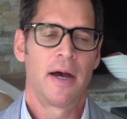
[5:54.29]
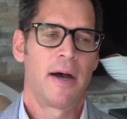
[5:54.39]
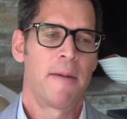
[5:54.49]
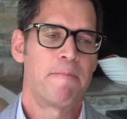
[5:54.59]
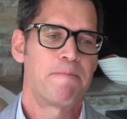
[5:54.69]

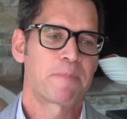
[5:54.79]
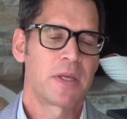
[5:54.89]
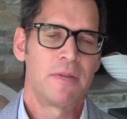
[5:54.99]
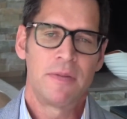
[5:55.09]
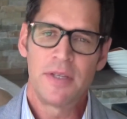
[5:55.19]
Um,
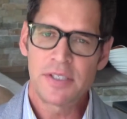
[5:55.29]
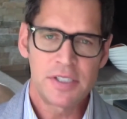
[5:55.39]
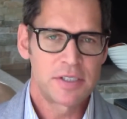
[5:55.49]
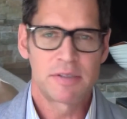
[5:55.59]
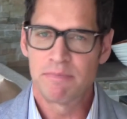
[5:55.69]
This
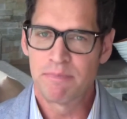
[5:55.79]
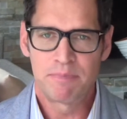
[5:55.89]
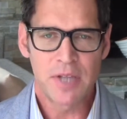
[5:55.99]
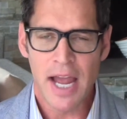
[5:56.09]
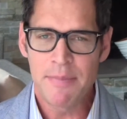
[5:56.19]
is
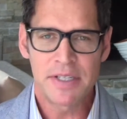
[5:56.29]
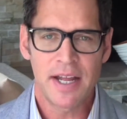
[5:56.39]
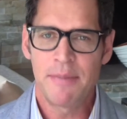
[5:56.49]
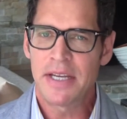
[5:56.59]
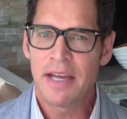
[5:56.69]
time and
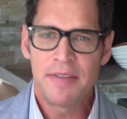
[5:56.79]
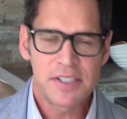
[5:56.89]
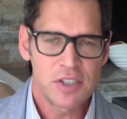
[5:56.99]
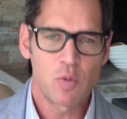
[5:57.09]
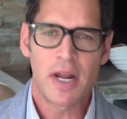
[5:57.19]
time again,
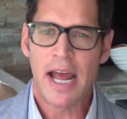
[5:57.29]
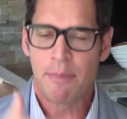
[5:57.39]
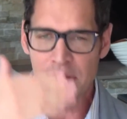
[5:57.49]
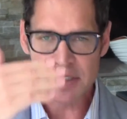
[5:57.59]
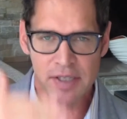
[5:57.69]
this is what
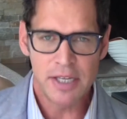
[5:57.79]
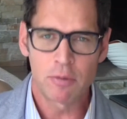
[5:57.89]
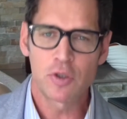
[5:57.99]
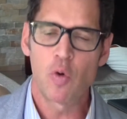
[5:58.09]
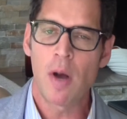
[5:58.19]
happens.
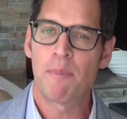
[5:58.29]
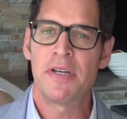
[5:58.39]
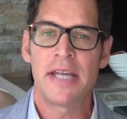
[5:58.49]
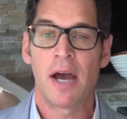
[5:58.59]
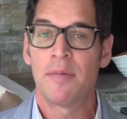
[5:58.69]
Cycles go up
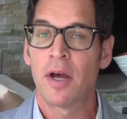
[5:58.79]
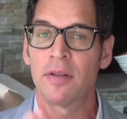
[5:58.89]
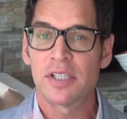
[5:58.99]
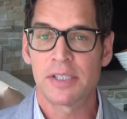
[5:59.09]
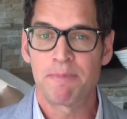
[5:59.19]
and down. Now
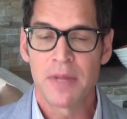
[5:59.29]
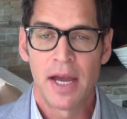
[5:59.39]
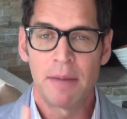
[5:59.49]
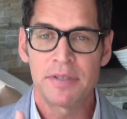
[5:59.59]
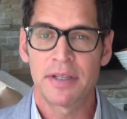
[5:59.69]
listen,
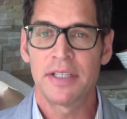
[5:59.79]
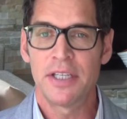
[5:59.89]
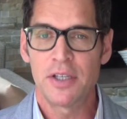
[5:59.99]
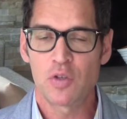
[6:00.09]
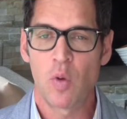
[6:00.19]
I'm
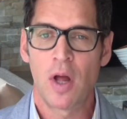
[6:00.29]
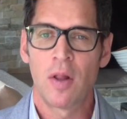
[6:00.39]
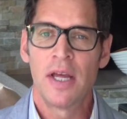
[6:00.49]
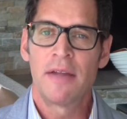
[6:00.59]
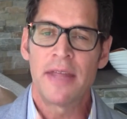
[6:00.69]
telling you as
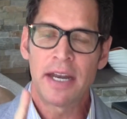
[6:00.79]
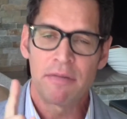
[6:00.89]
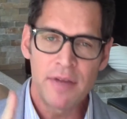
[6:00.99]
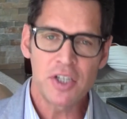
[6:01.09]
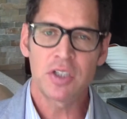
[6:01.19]
well that
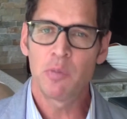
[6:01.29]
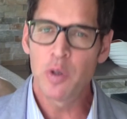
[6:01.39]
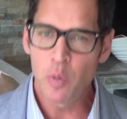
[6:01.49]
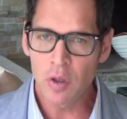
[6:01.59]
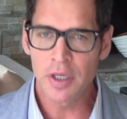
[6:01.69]
eventually
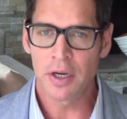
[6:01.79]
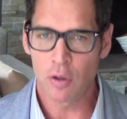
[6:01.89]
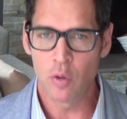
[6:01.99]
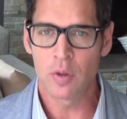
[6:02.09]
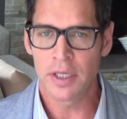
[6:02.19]
we will get
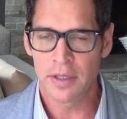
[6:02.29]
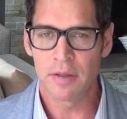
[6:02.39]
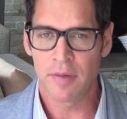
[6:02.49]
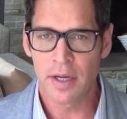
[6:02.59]
a cooling in the